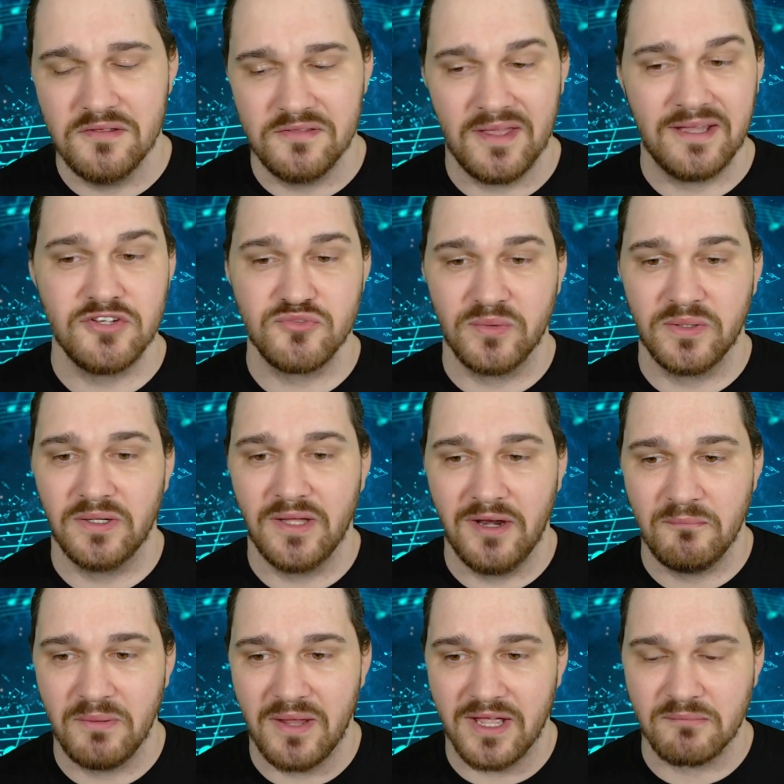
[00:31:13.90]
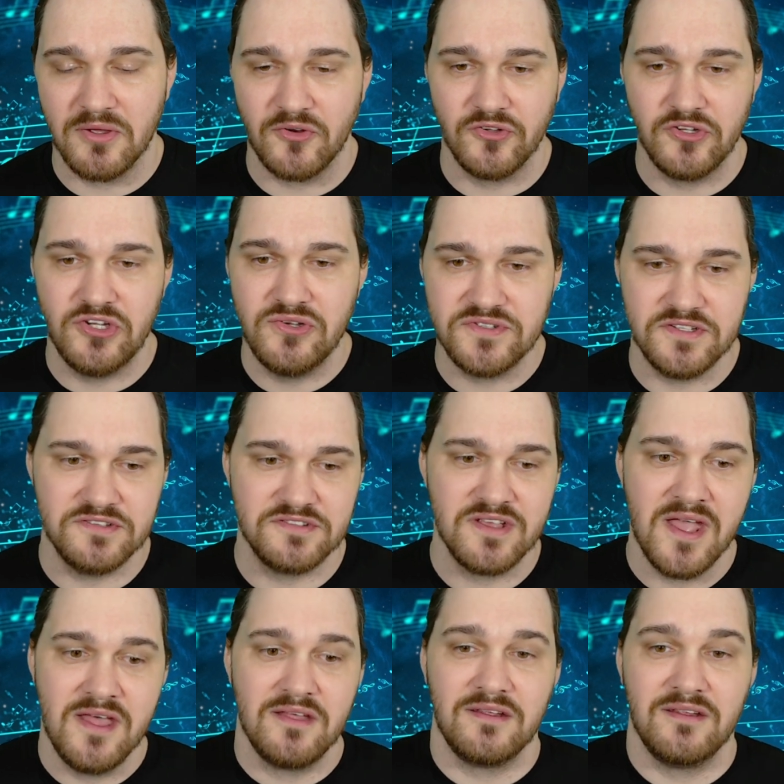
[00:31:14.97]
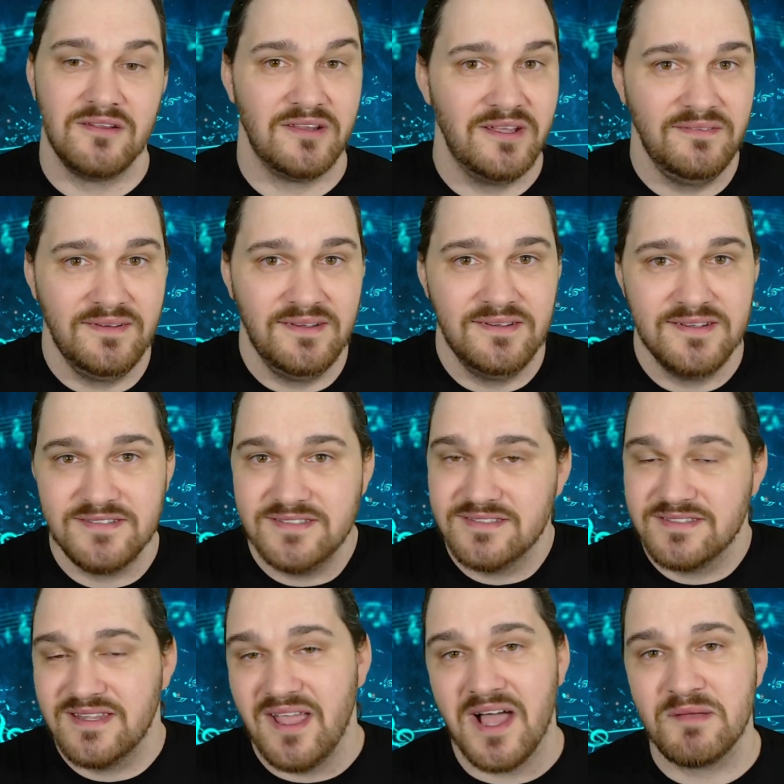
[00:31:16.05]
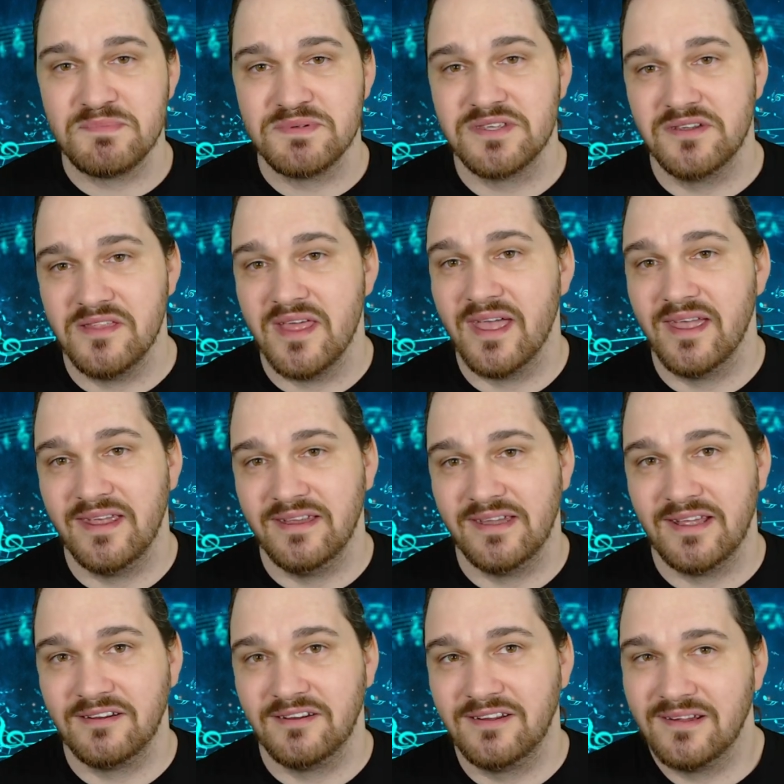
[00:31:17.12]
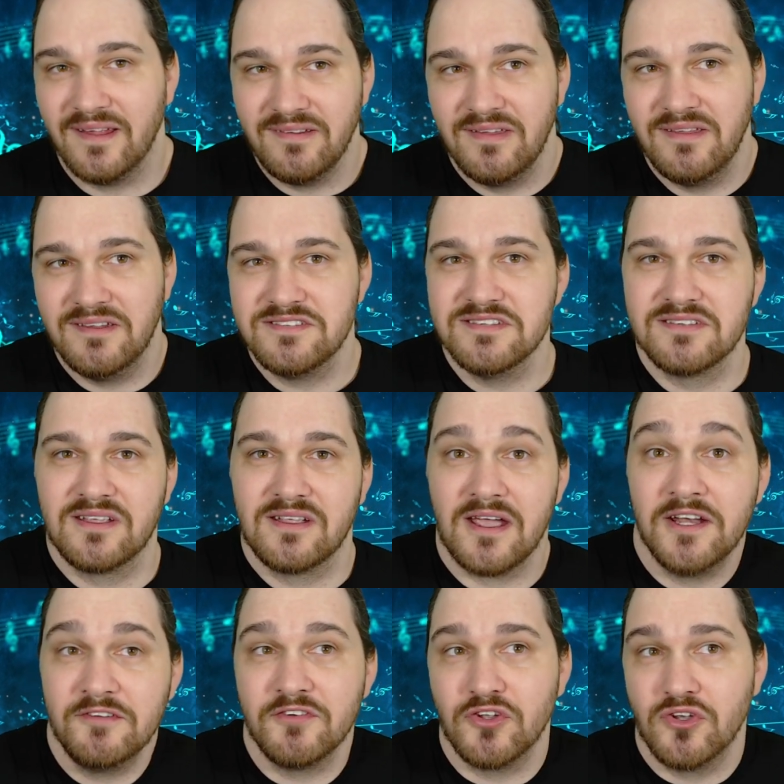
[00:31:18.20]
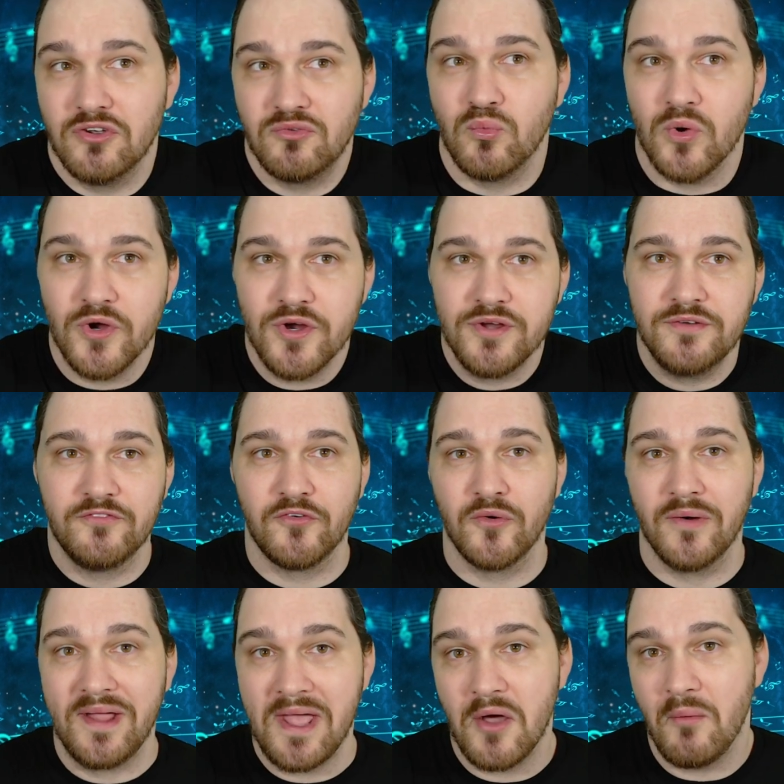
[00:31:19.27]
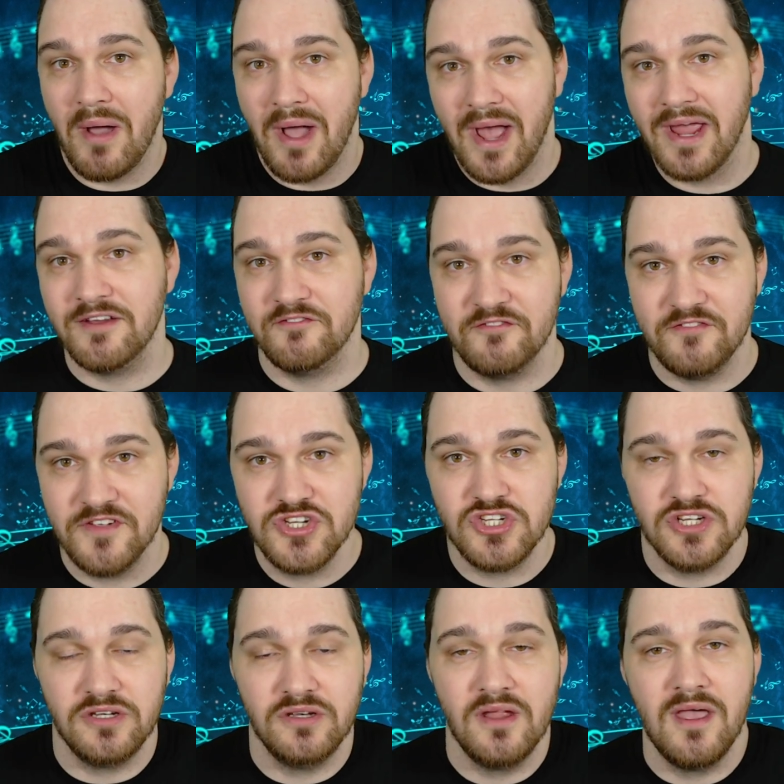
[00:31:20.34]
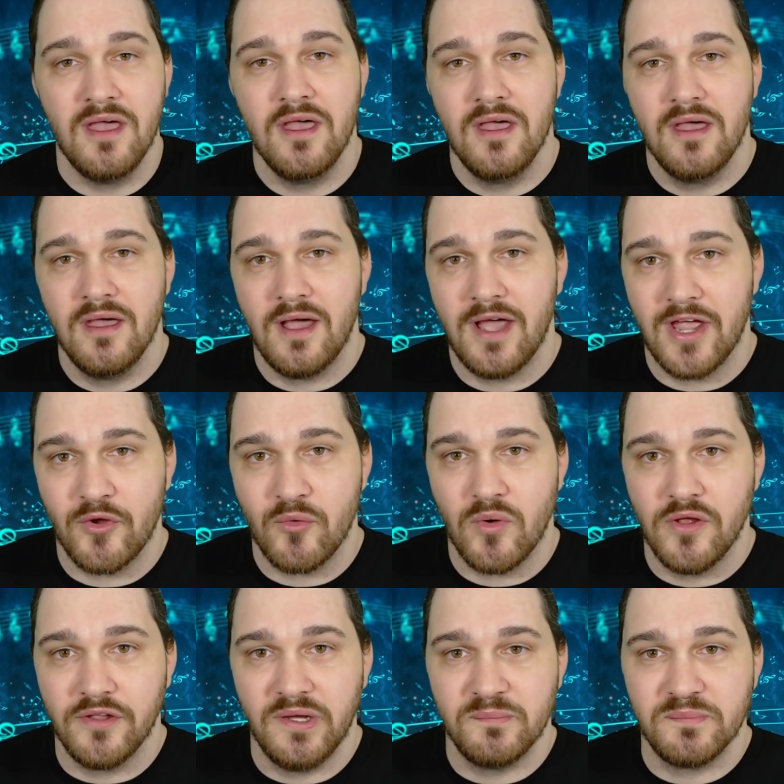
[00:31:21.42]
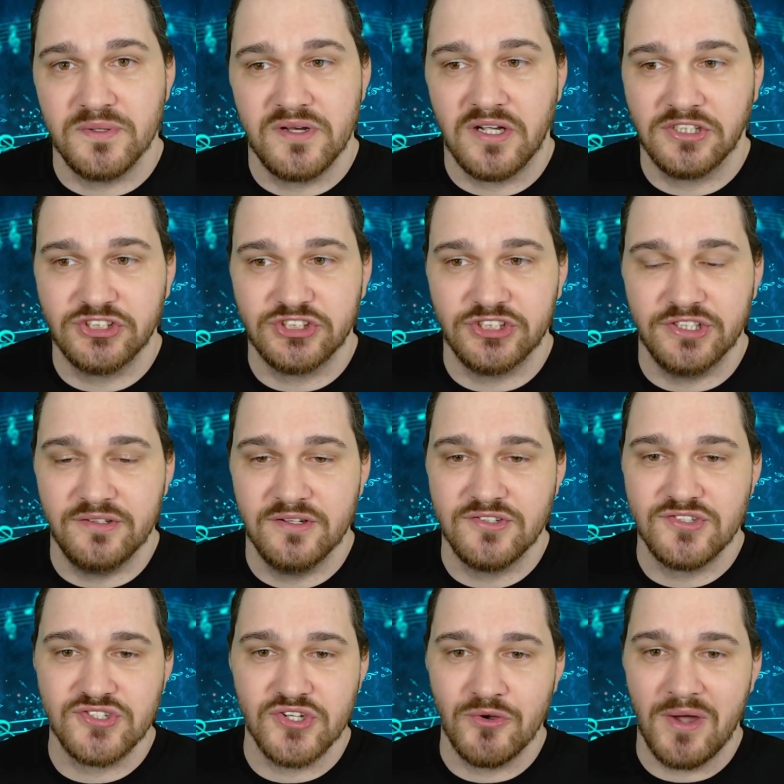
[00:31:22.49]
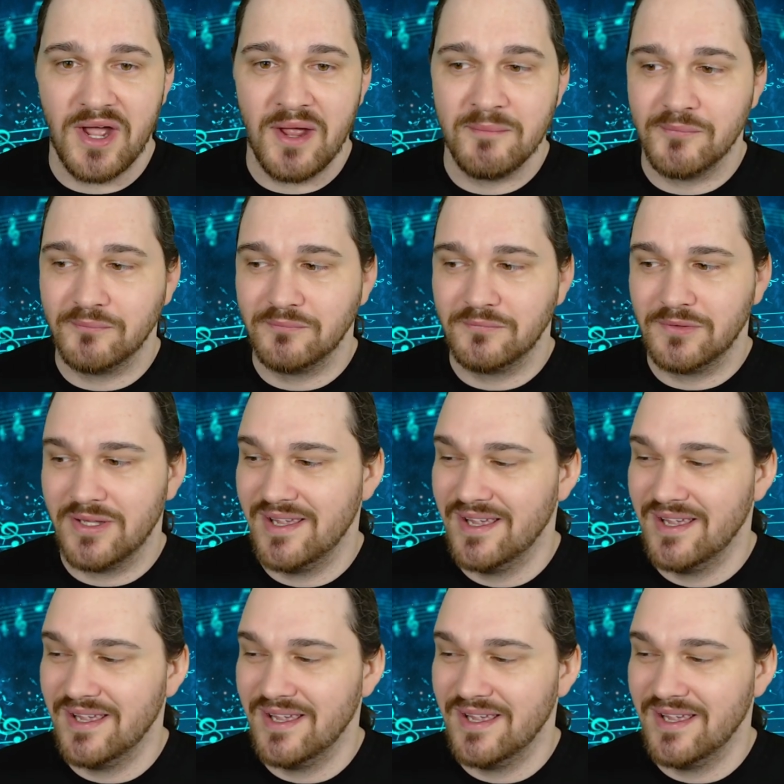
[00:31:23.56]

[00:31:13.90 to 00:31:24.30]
That is what a lot of black metal uses. Cleanliness is the opposite of that. And that cleanliness is kind of a good word for how I envision high quality production. So I'm,